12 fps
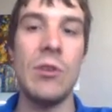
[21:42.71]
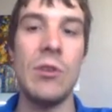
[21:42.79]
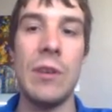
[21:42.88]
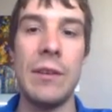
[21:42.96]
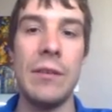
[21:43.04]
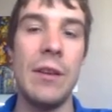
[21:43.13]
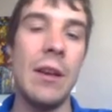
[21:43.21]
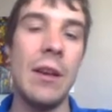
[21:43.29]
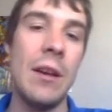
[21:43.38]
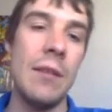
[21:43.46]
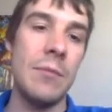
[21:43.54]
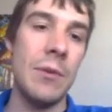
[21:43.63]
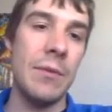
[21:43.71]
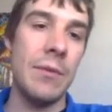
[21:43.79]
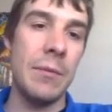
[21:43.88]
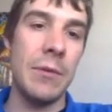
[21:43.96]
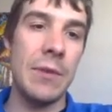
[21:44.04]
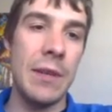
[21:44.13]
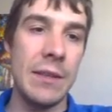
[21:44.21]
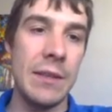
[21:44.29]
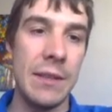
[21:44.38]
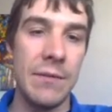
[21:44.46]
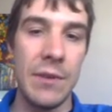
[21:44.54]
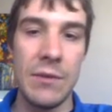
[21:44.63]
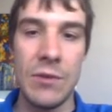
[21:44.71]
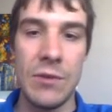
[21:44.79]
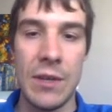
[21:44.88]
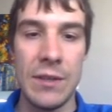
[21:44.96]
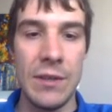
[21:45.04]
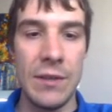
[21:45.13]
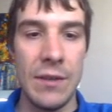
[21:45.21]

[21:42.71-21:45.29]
good, both for protons and for neutrons.